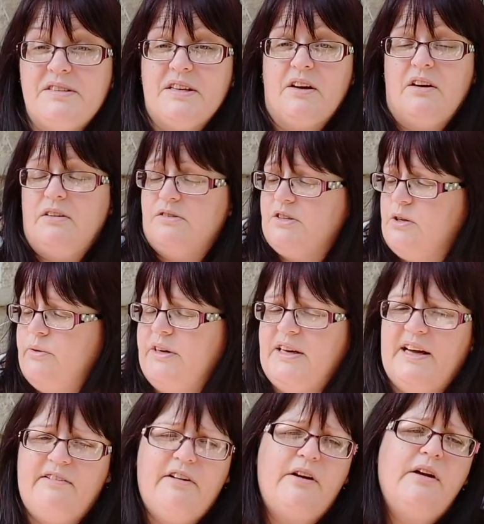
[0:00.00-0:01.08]
the aisles are quite
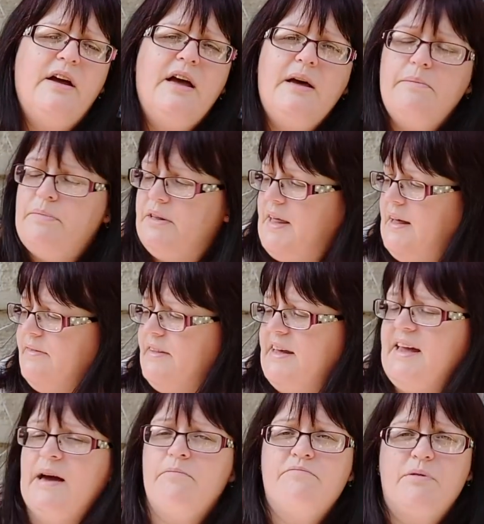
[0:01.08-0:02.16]
narrow, but the
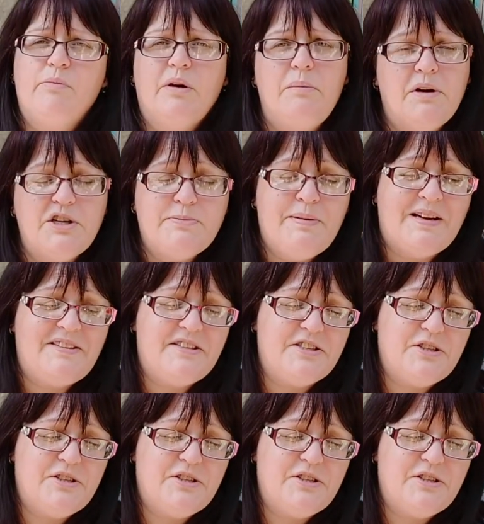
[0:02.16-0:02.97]
Henbury one much better.